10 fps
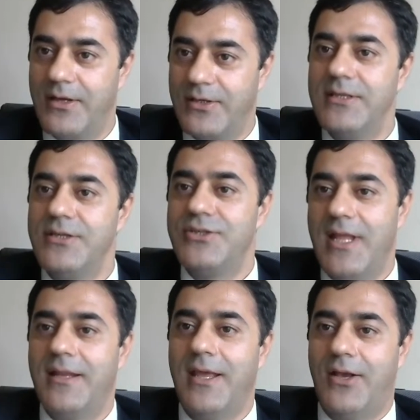religion
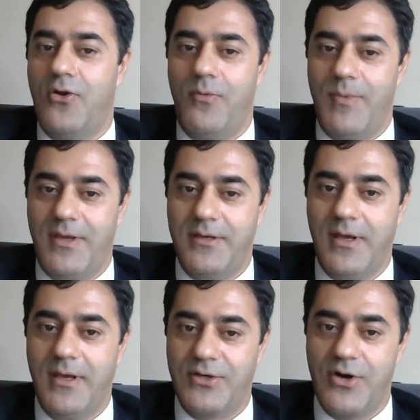and economic
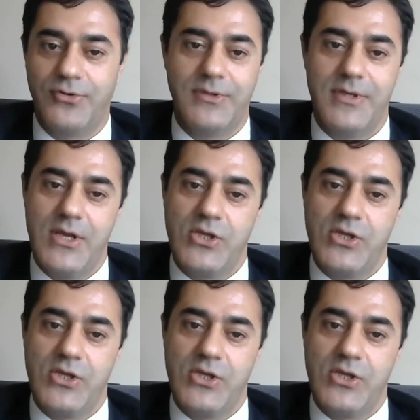growth.